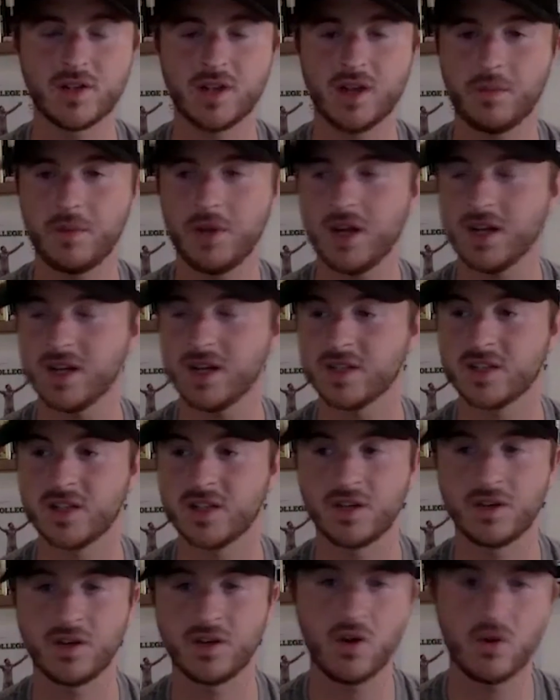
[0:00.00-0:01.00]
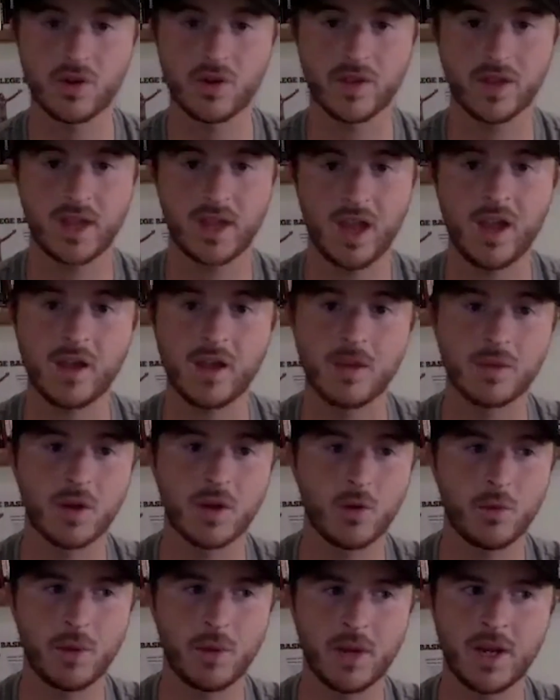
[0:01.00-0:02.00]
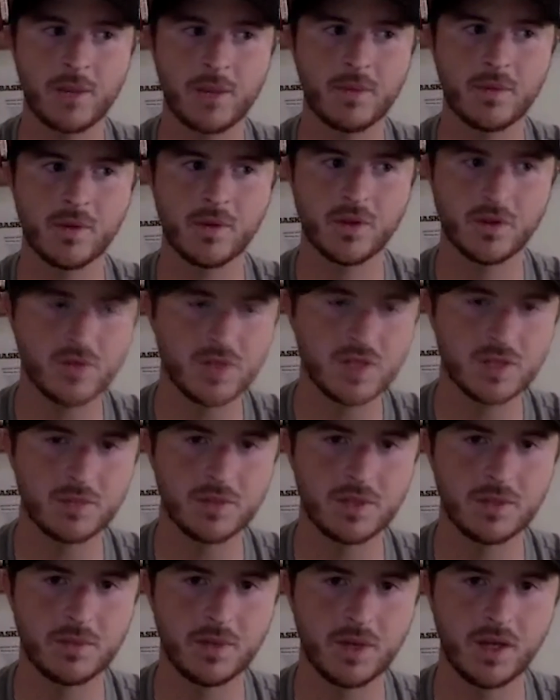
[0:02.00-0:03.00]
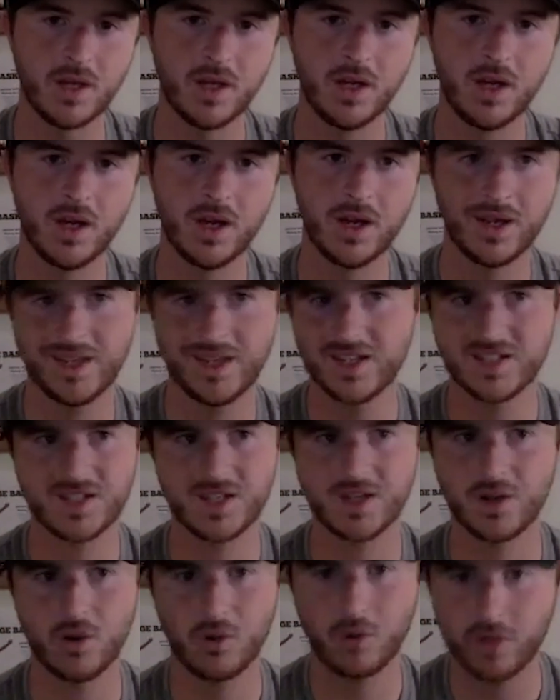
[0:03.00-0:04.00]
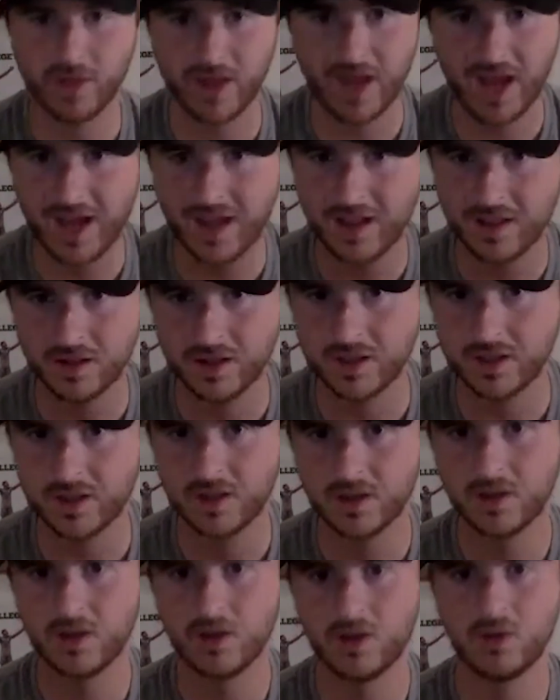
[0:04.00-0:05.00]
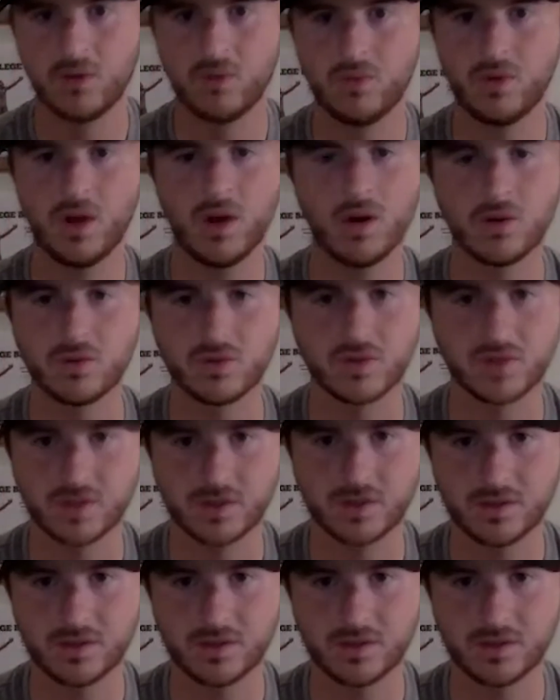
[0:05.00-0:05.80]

Like, I'm not going to say no to the Cape. It might not be what it used to be, but you can't say no to that. Like, who knows?